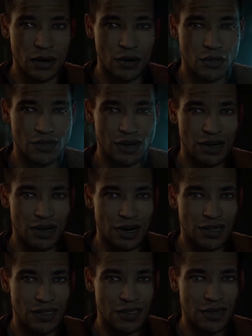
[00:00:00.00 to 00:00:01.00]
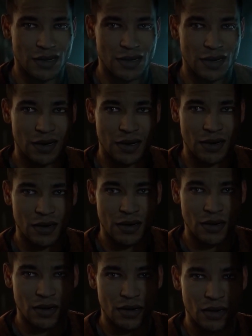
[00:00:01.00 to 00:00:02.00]
franchise to focus
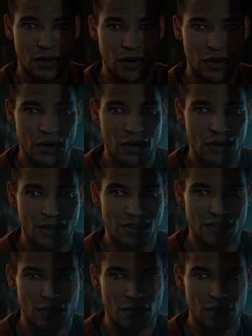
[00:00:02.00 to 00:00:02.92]
on these